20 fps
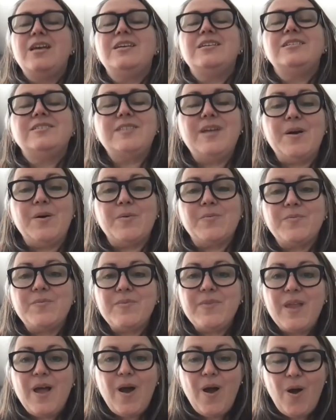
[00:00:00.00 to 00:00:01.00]
So,
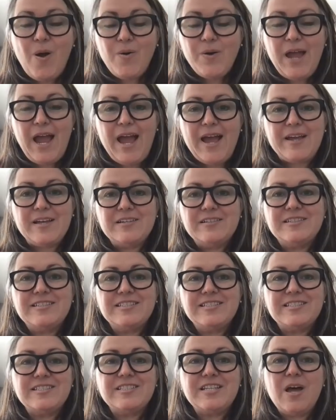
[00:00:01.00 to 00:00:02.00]
okay.
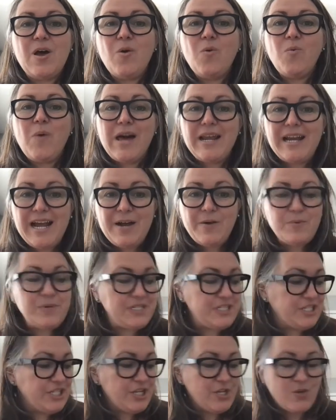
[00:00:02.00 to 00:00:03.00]
So what I
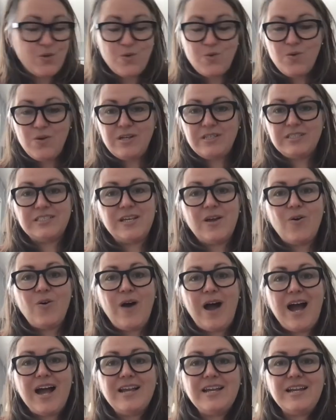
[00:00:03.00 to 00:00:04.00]
would do, so
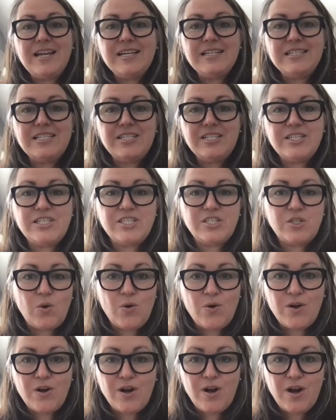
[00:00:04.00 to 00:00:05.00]
I like to
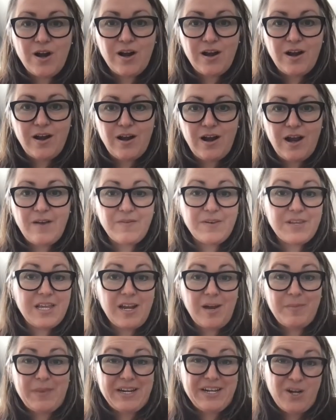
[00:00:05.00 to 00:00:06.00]
store everything
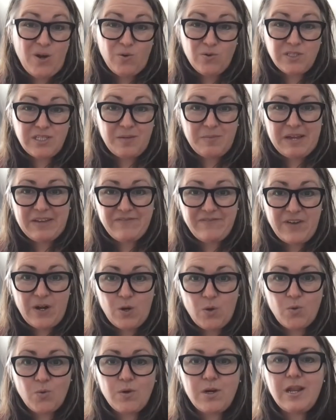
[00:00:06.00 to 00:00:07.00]
on my notes on my
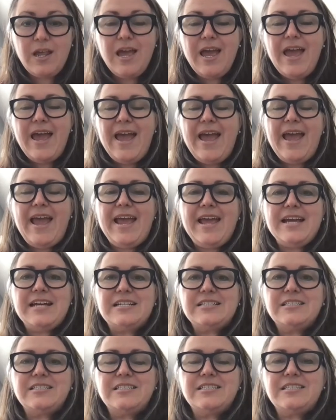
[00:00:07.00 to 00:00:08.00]
phone.
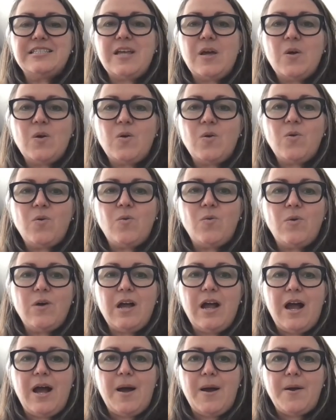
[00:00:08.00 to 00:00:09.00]
And so
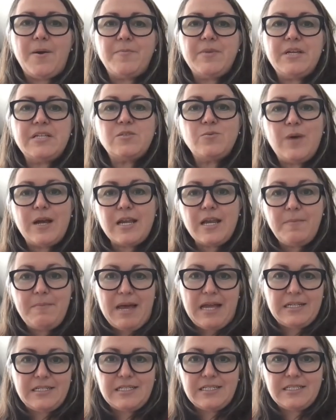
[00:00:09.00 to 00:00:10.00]
it's
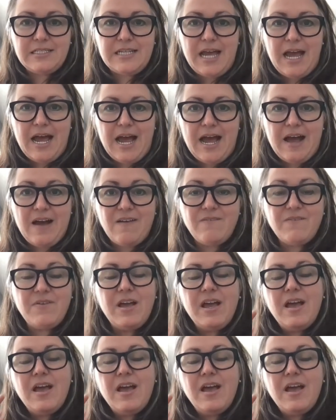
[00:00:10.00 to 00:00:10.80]
recommended to have